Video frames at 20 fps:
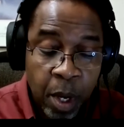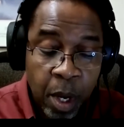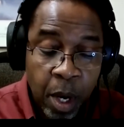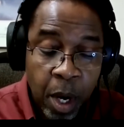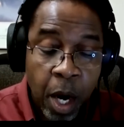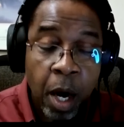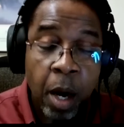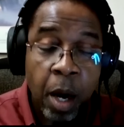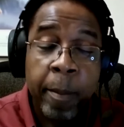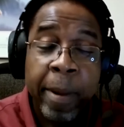
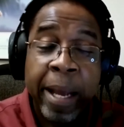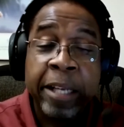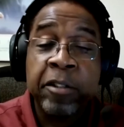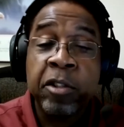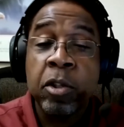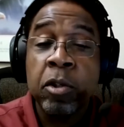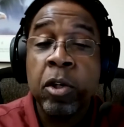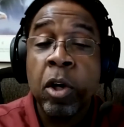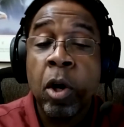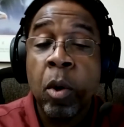As
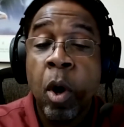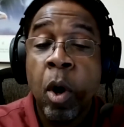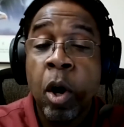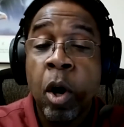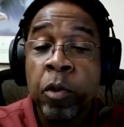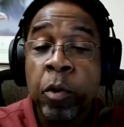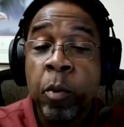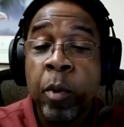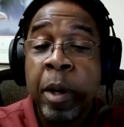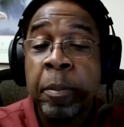you know, all
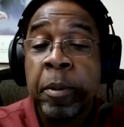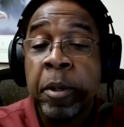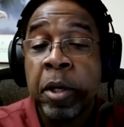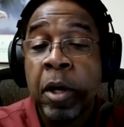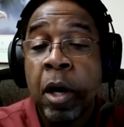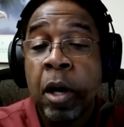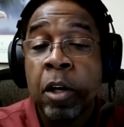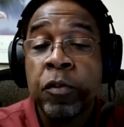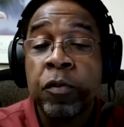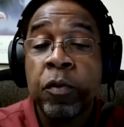the
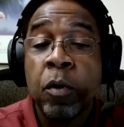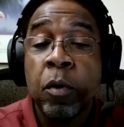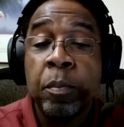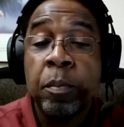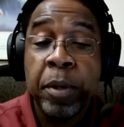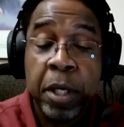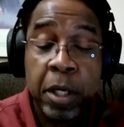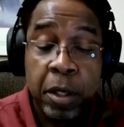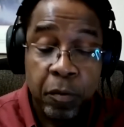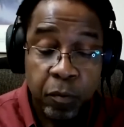webinars will
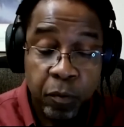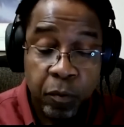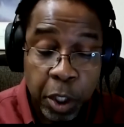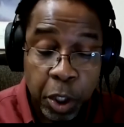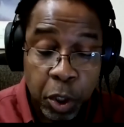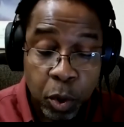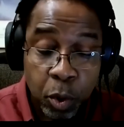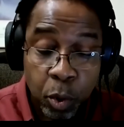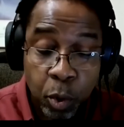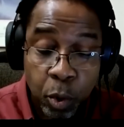be
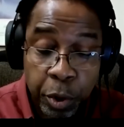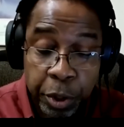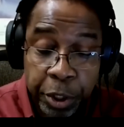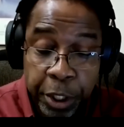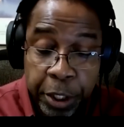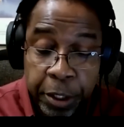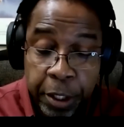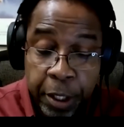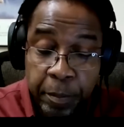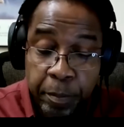
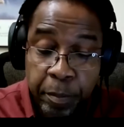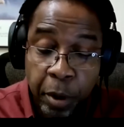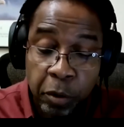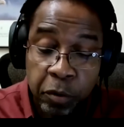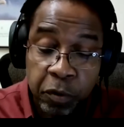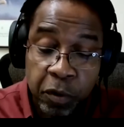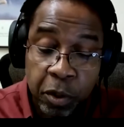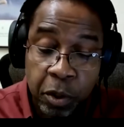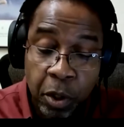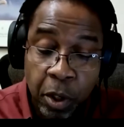recorded and
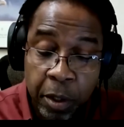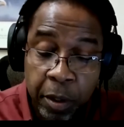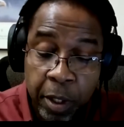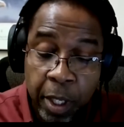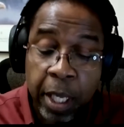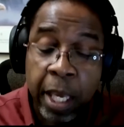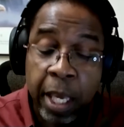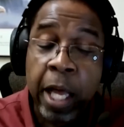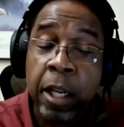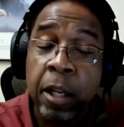posted on the
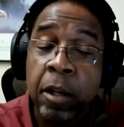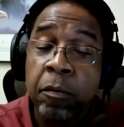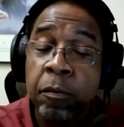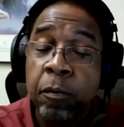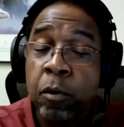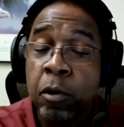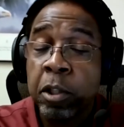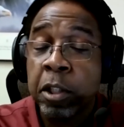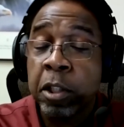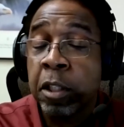
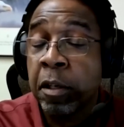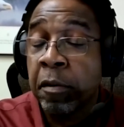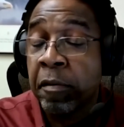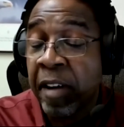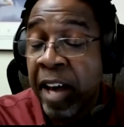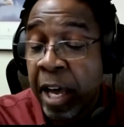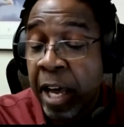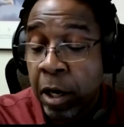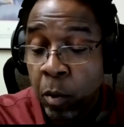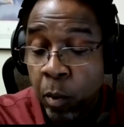California,
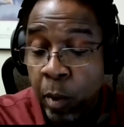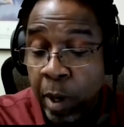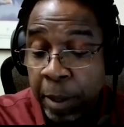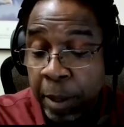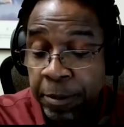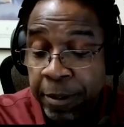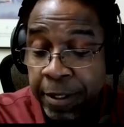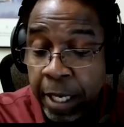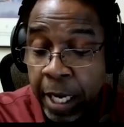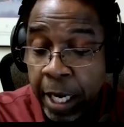Nevada
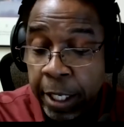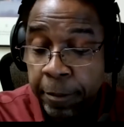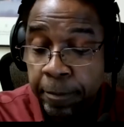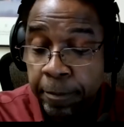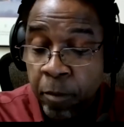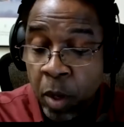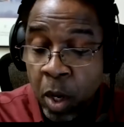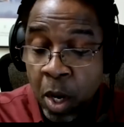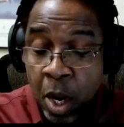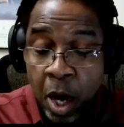website,
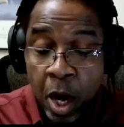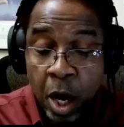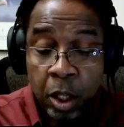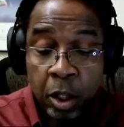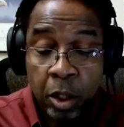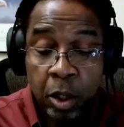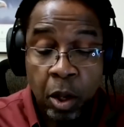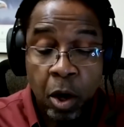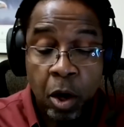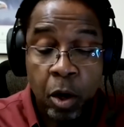
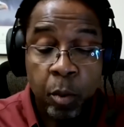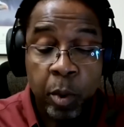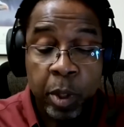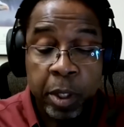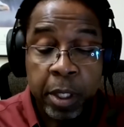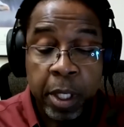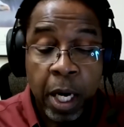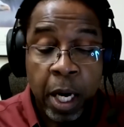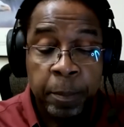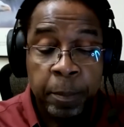along
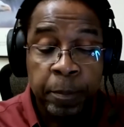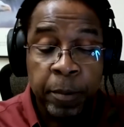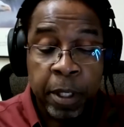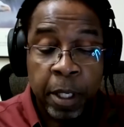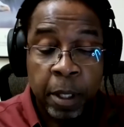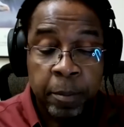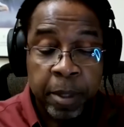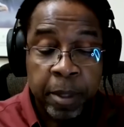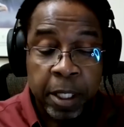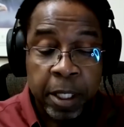with
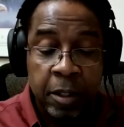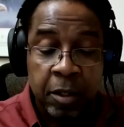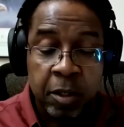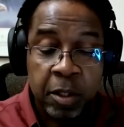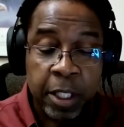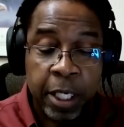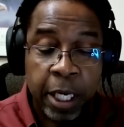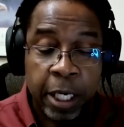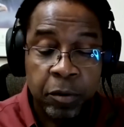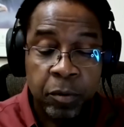upcoming
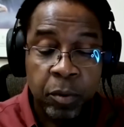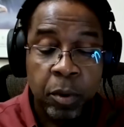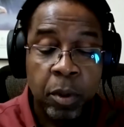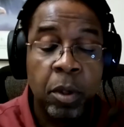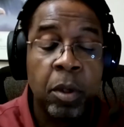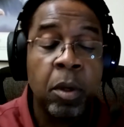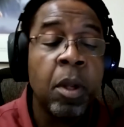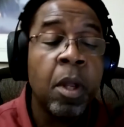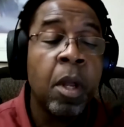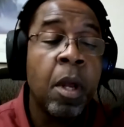
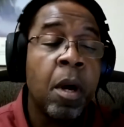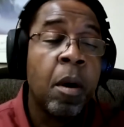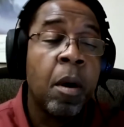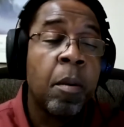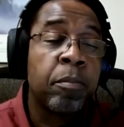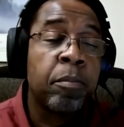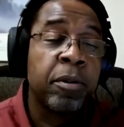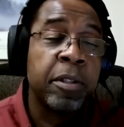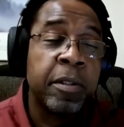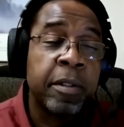schedule,
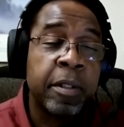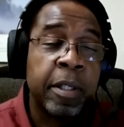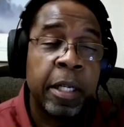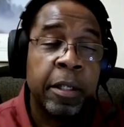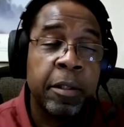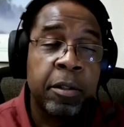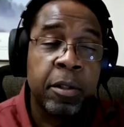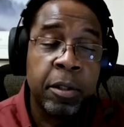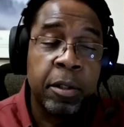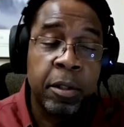
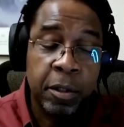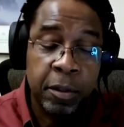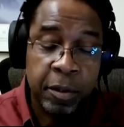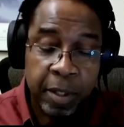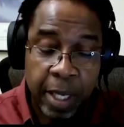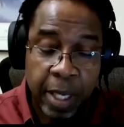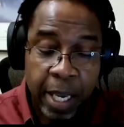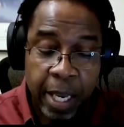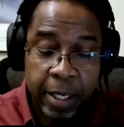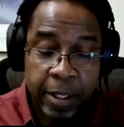presenters,
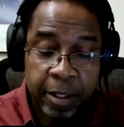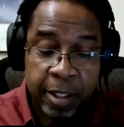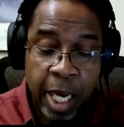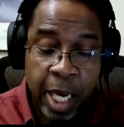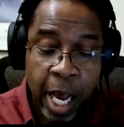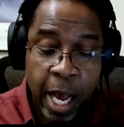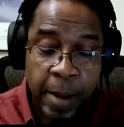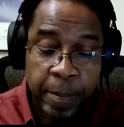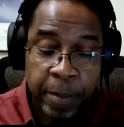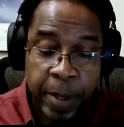and
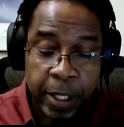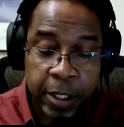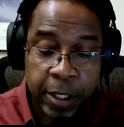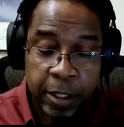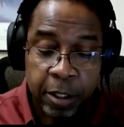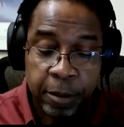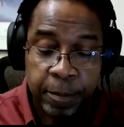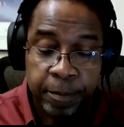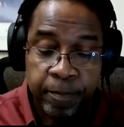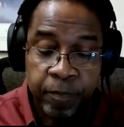
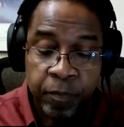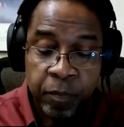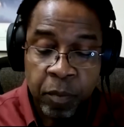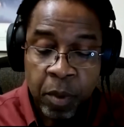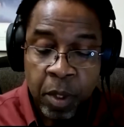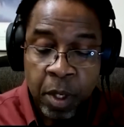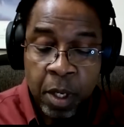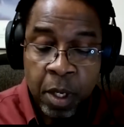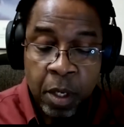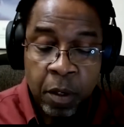topics.
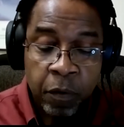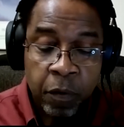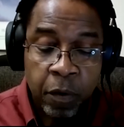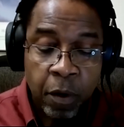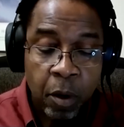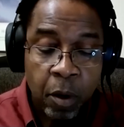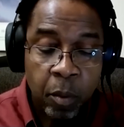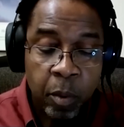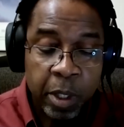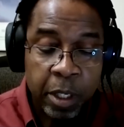
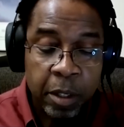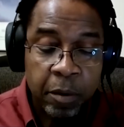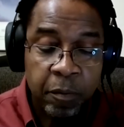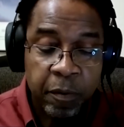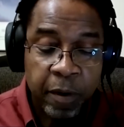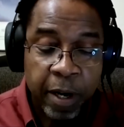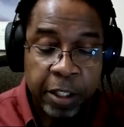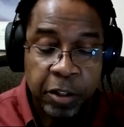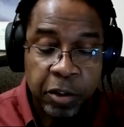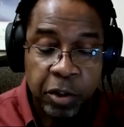So we
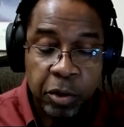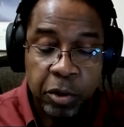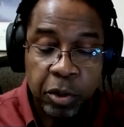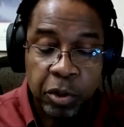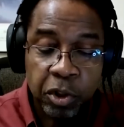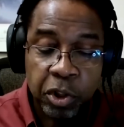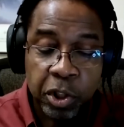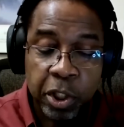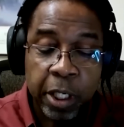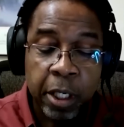invite you to
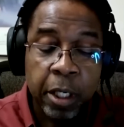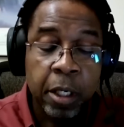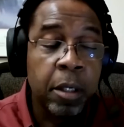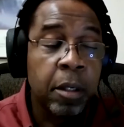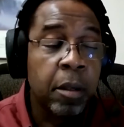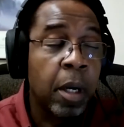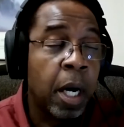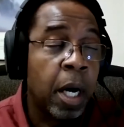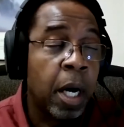share